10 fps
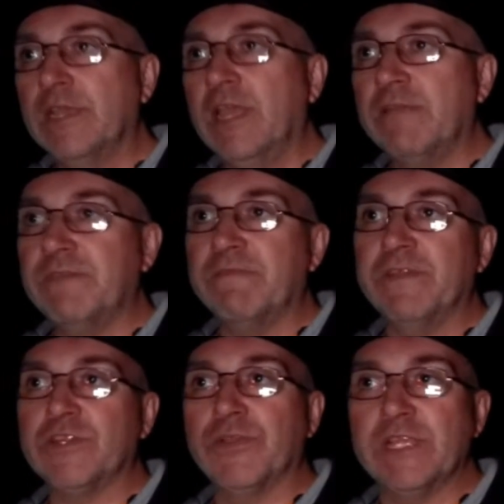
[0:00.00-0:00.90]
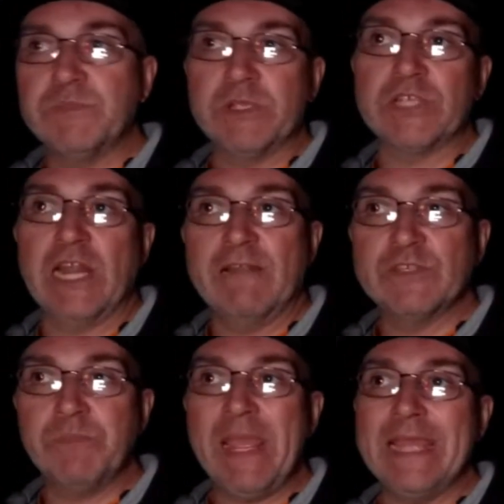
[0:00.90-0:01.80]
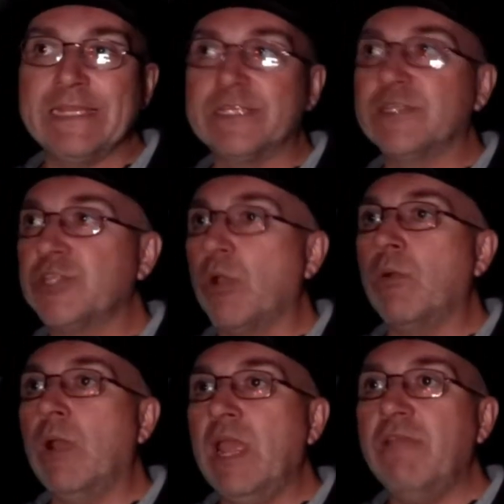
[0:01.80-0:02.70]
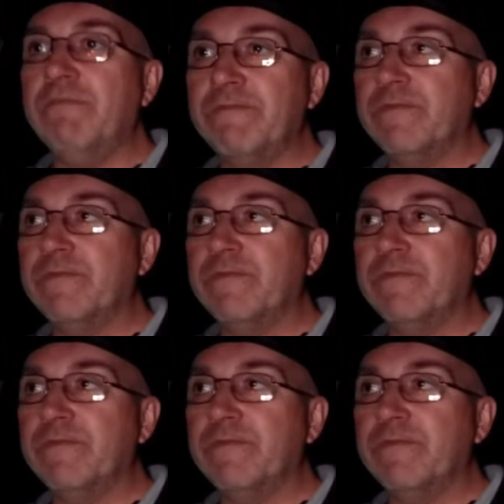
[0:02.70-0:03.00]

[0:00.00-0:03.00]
if they fit on this, because then I'll have spares. So if